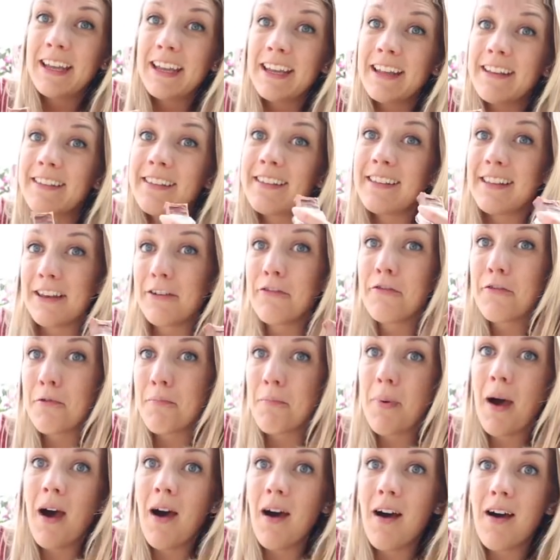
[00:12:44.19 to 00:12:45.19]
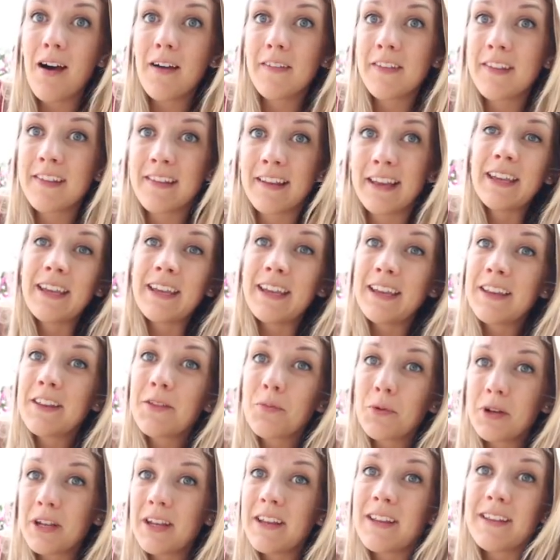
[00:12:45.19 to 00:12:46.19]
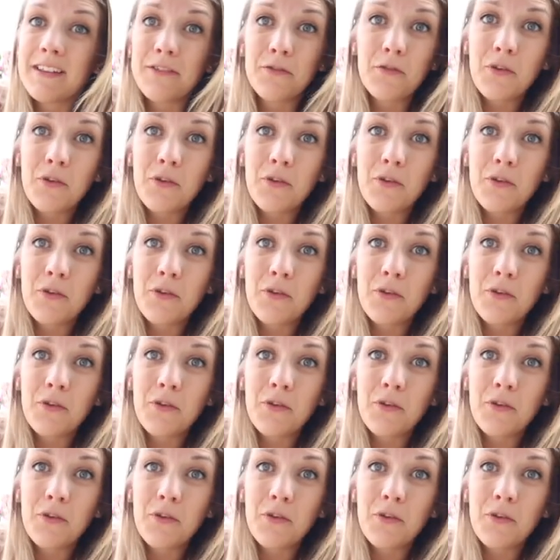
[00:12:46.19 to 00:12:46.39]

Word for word: It's different paths. Like, it is what it is.